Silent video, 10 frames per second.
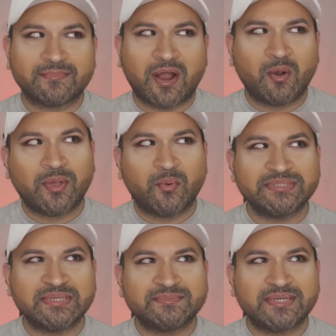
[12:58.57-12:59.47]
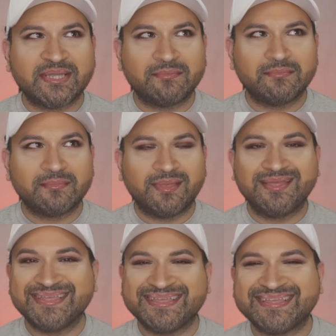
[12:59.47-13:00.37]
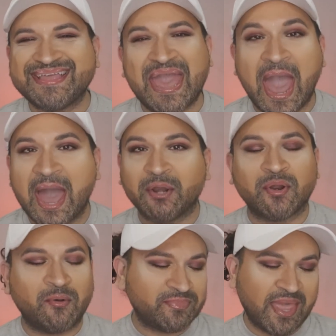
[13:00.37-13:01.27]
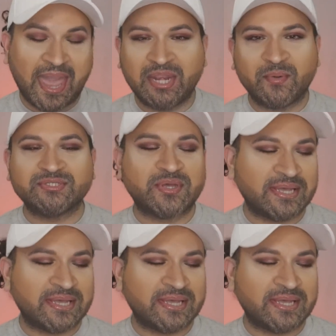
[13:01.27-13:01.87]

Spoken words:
Aren't we always upside down? I don't know. Anyways, you